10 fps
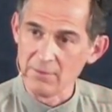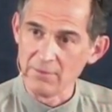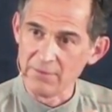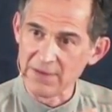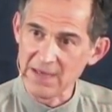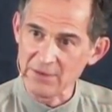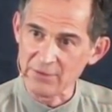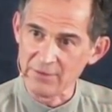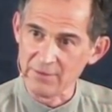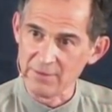
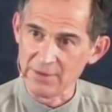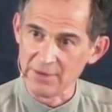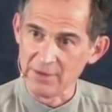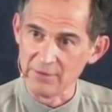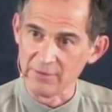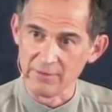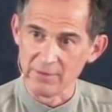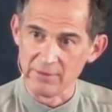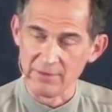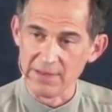forgets that it is
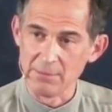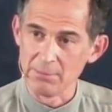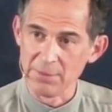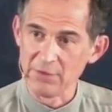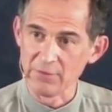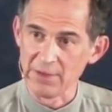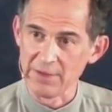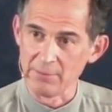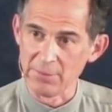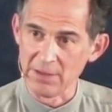asleep peacefully
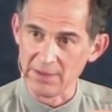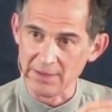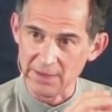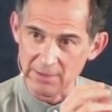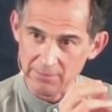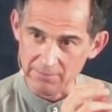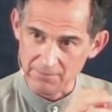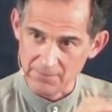in Burlingame,